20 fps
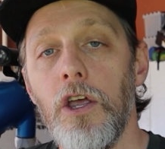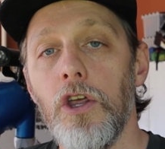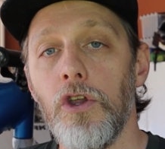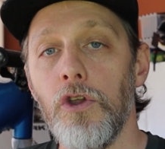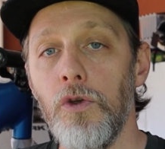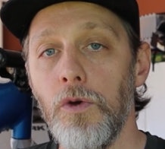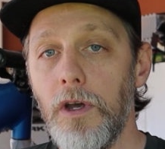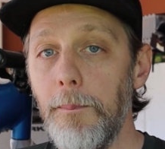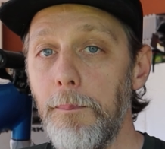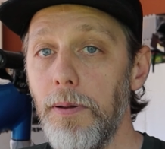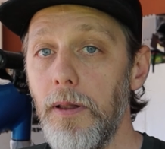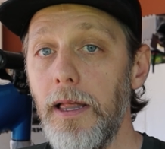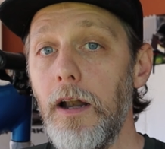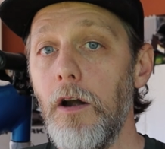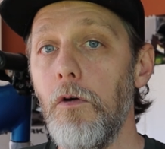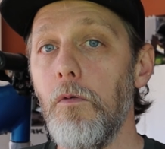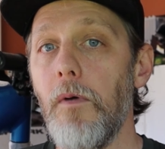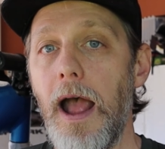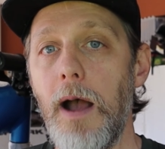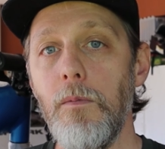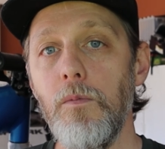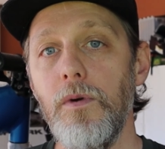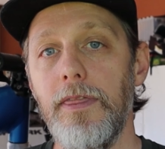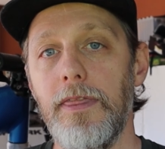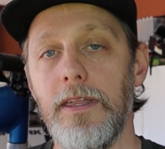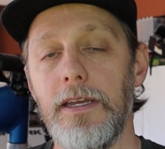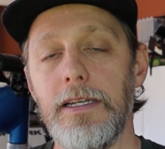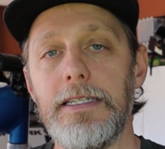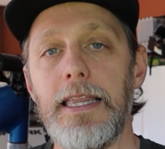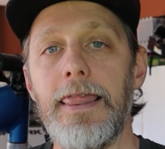You can play around with
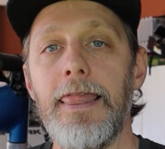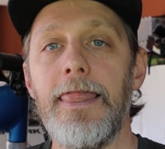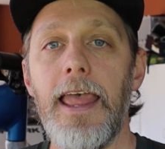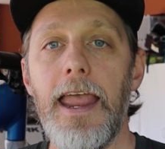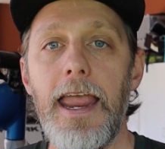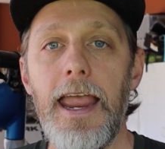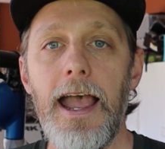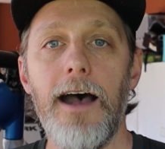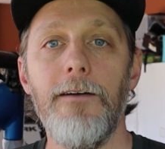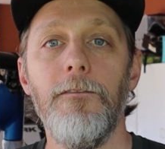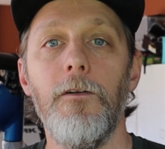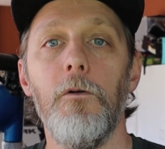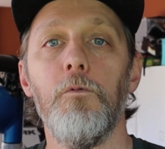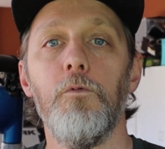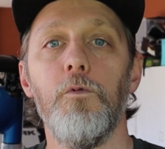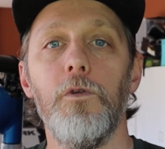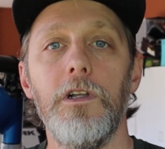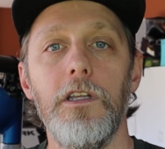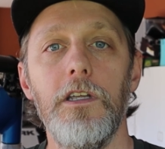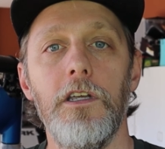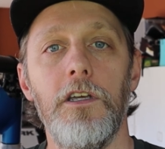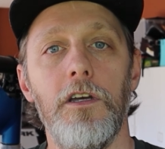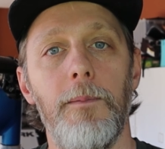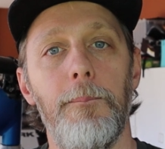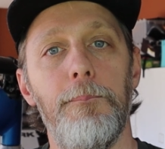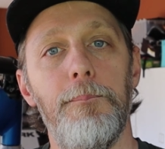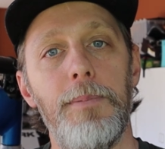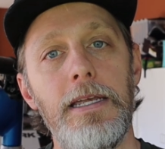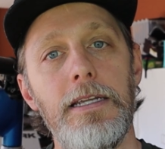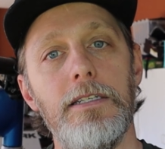this. They have a really
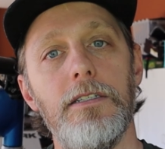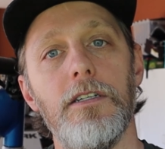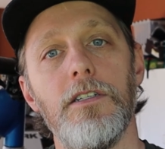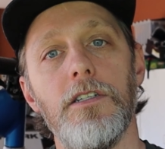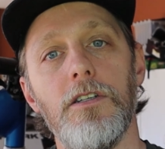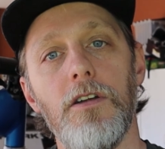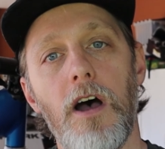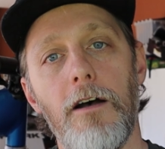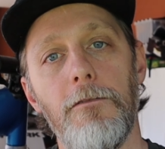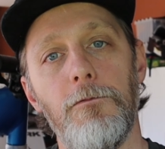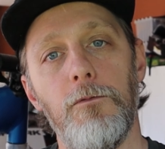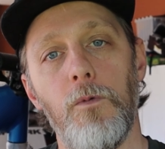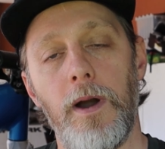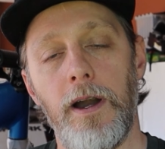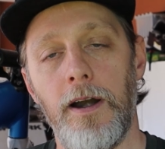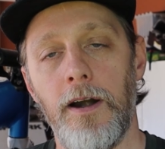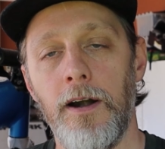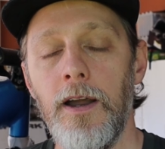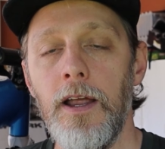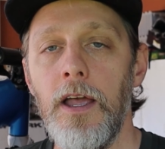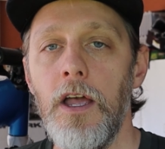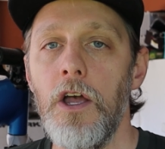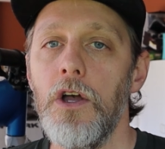good piece of software.